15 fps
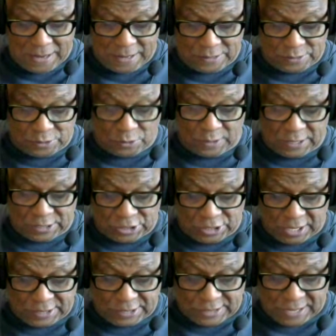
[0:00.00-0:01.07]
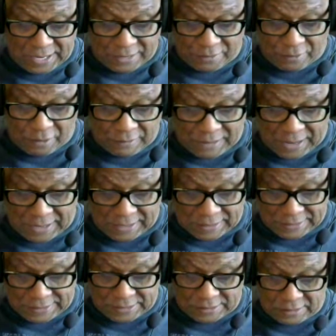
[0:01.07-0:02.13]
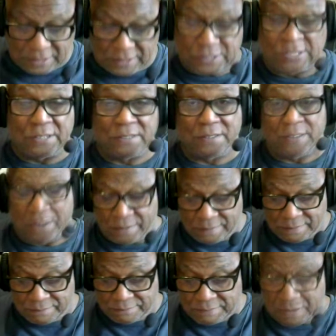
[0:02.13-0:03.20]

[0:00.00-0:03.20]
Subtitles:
So that's Jardesign Ground Handling Deluxe, and